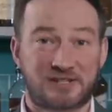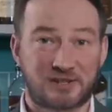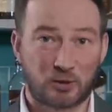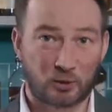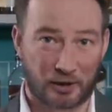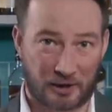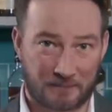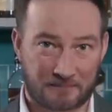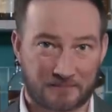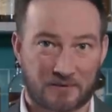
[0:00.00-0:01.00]
slowly
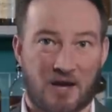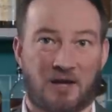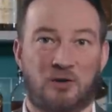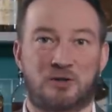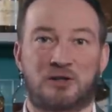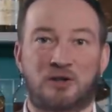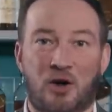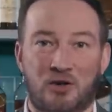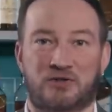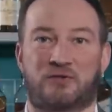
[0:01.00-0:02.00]
allows
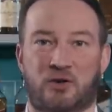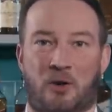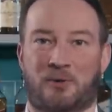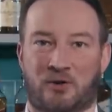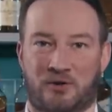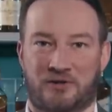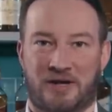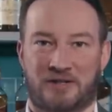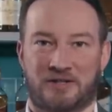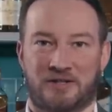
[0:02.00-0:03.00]
lots of copper
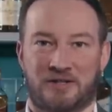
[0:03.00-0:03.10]
contact,